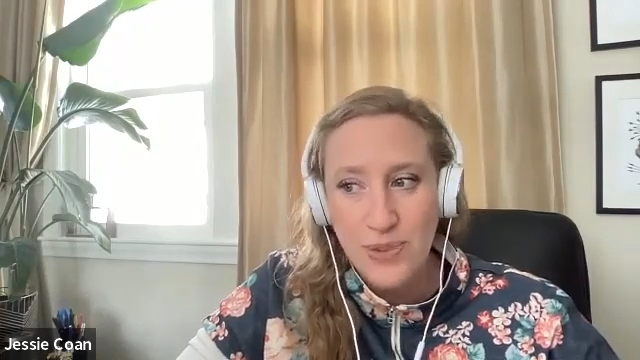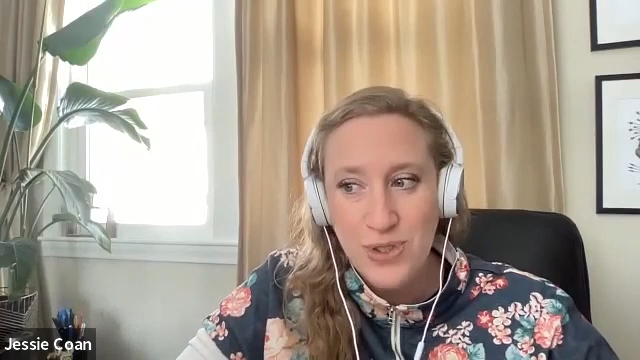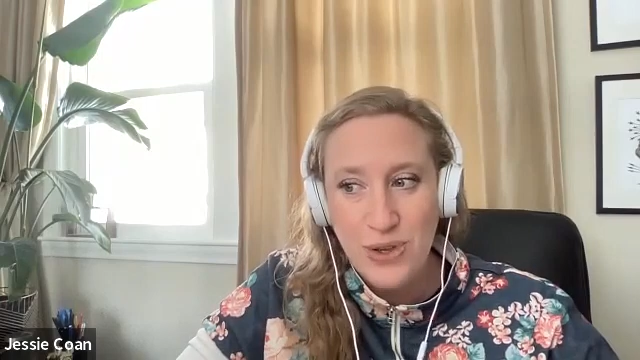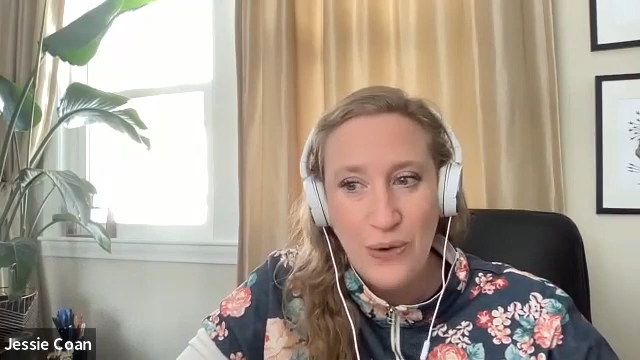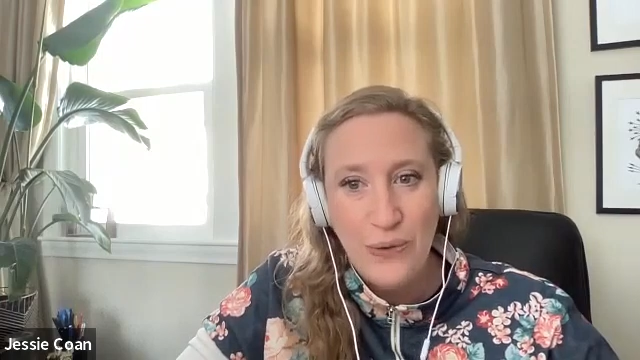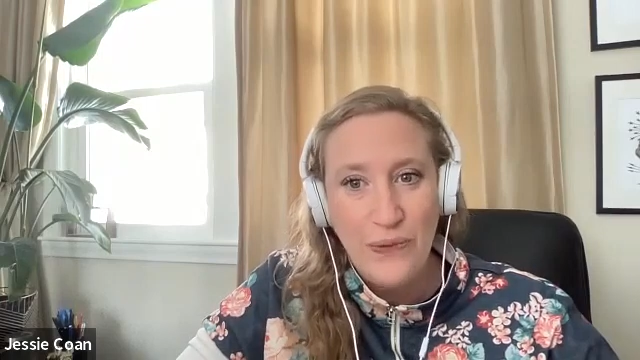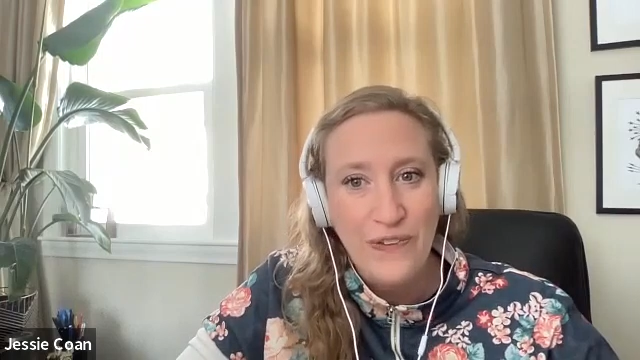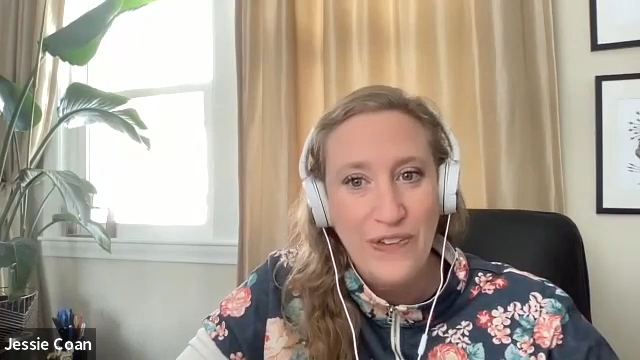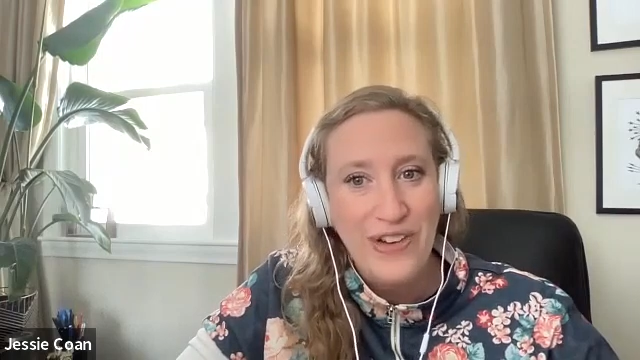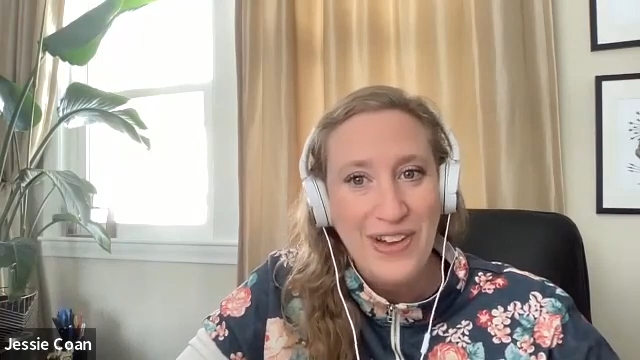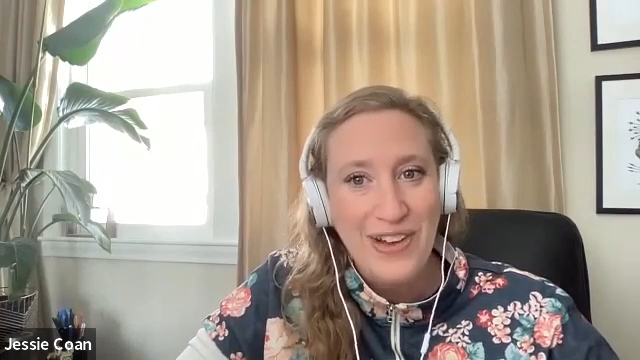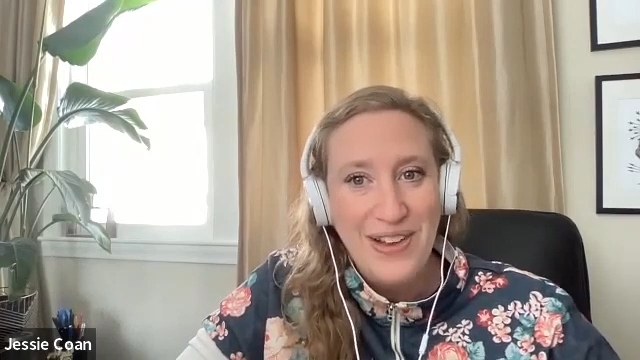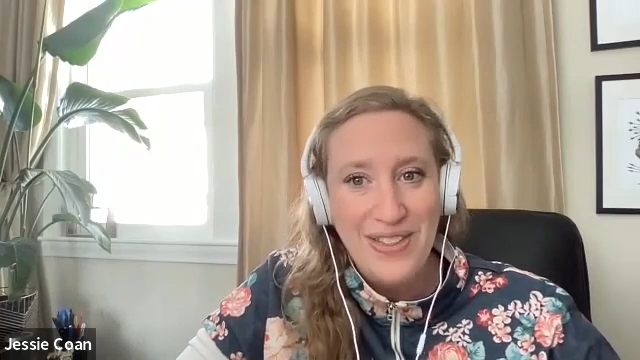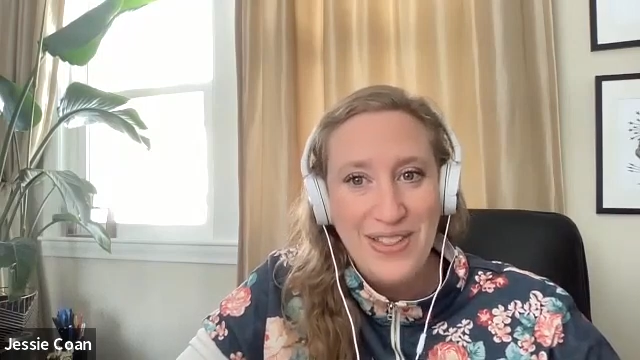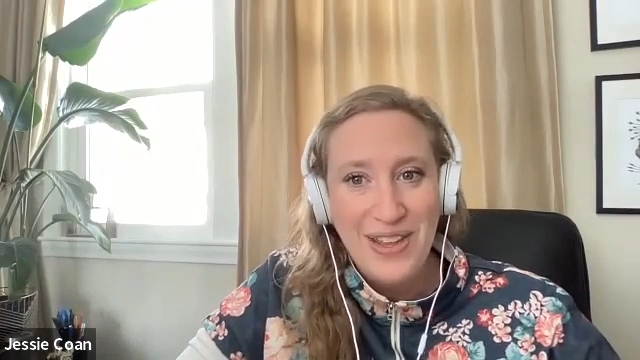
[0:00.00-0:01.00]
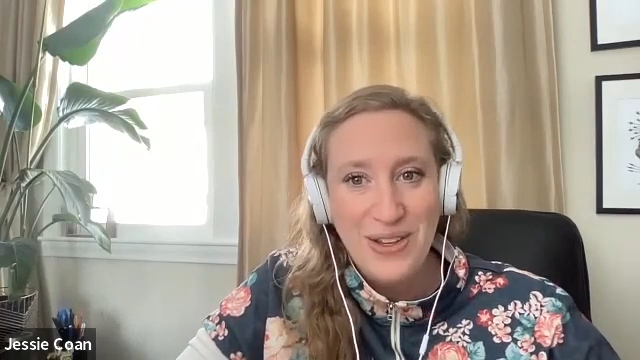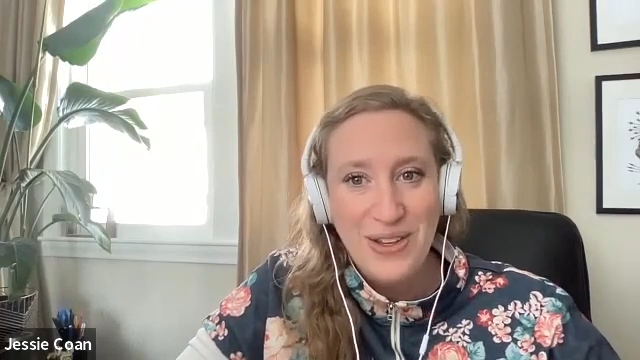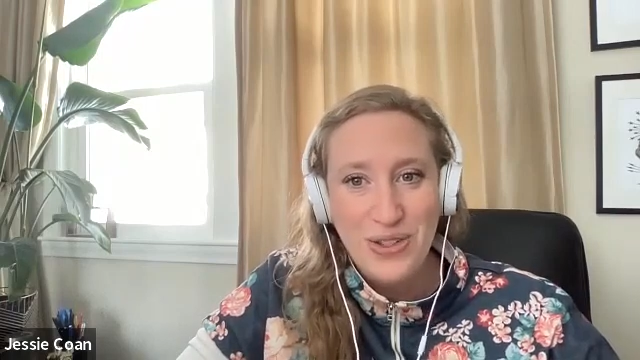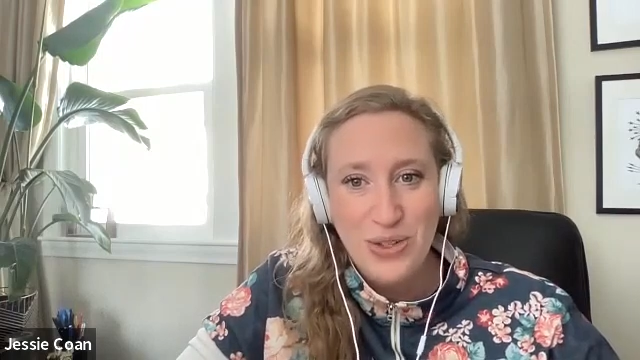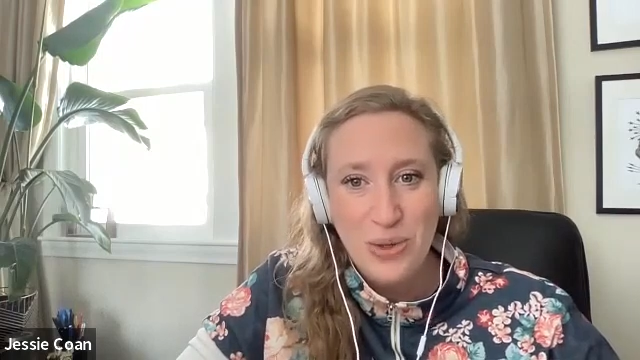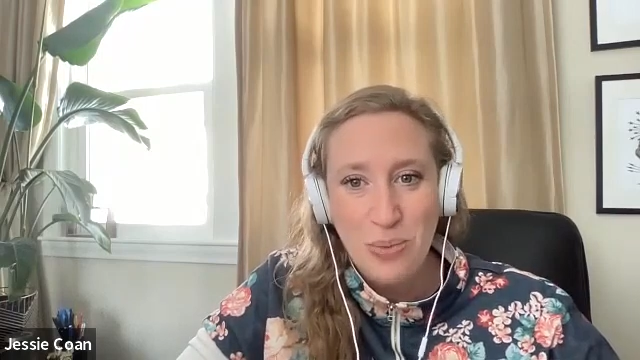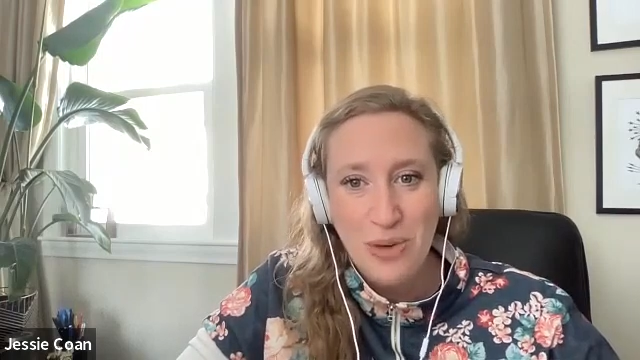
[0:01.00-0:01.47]
So thank you
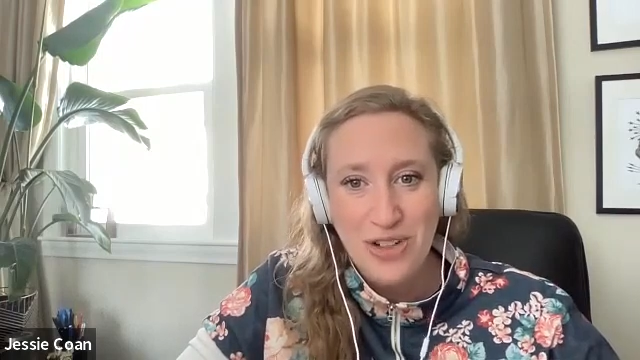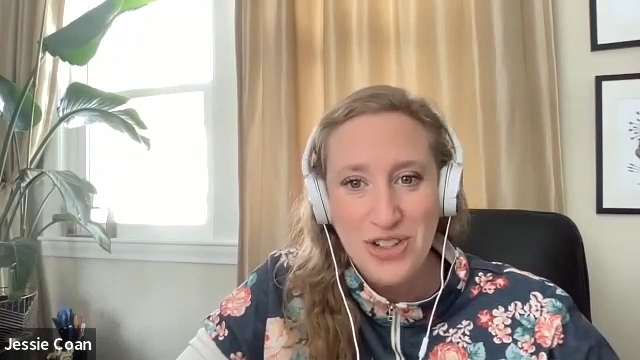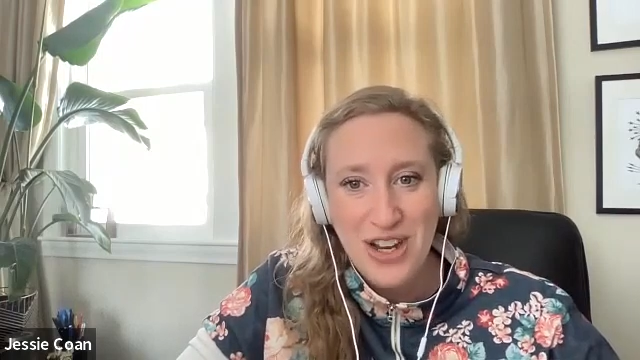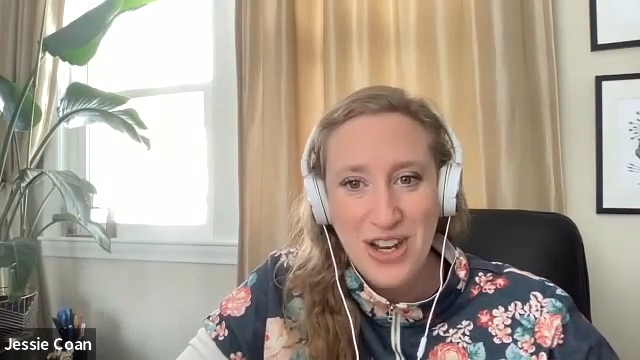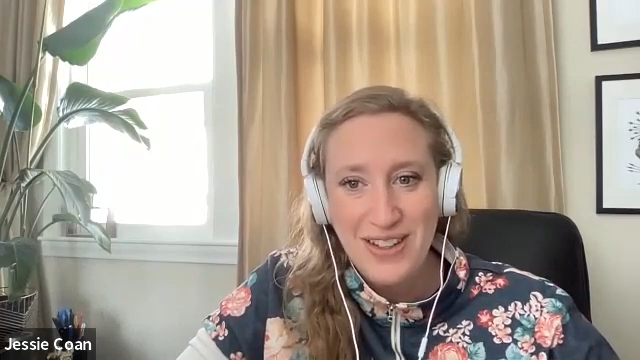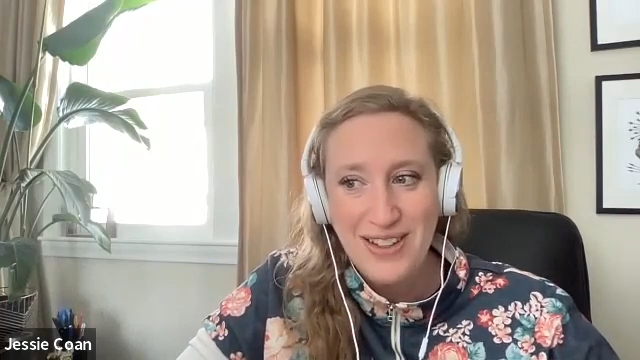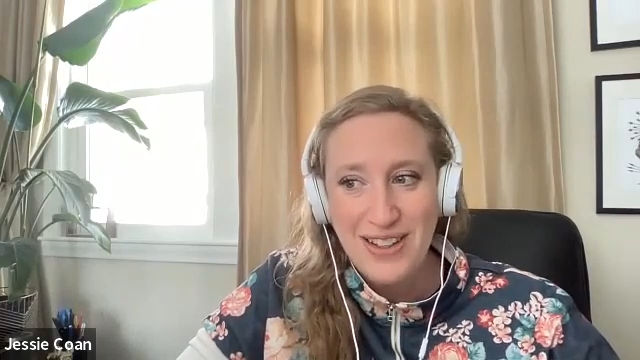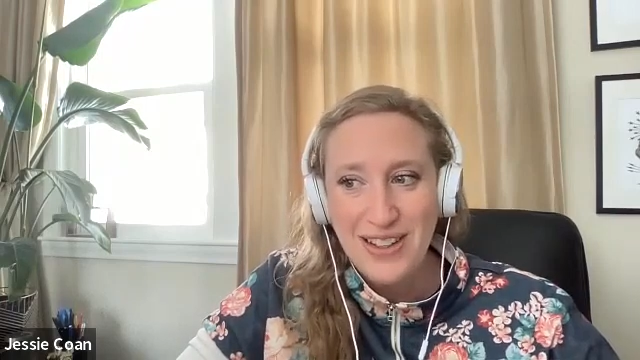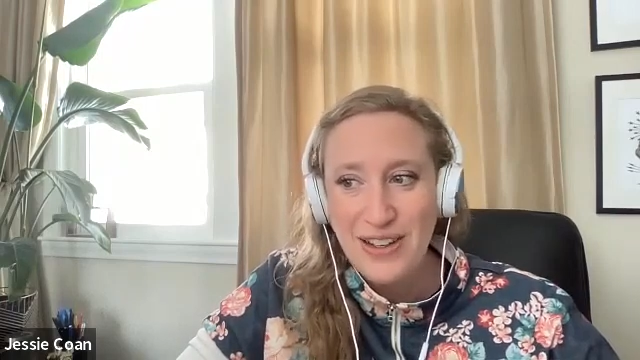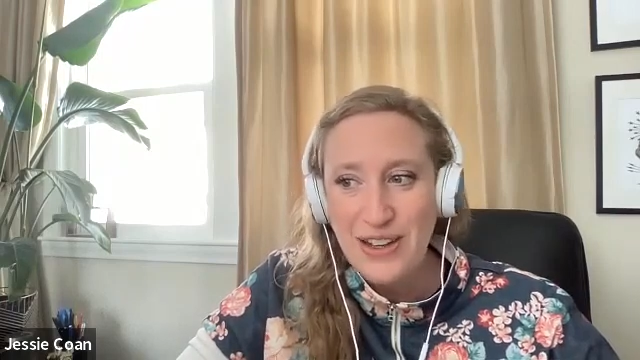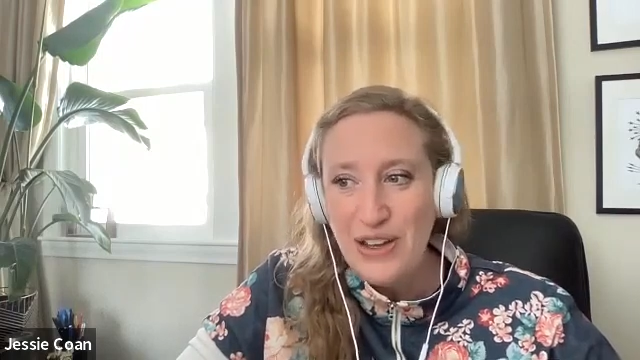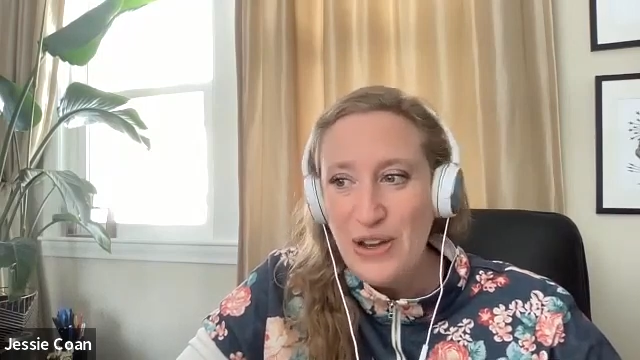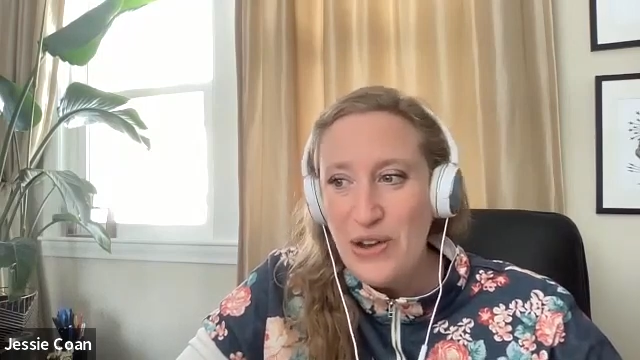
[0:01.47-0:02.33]
so much, Haley.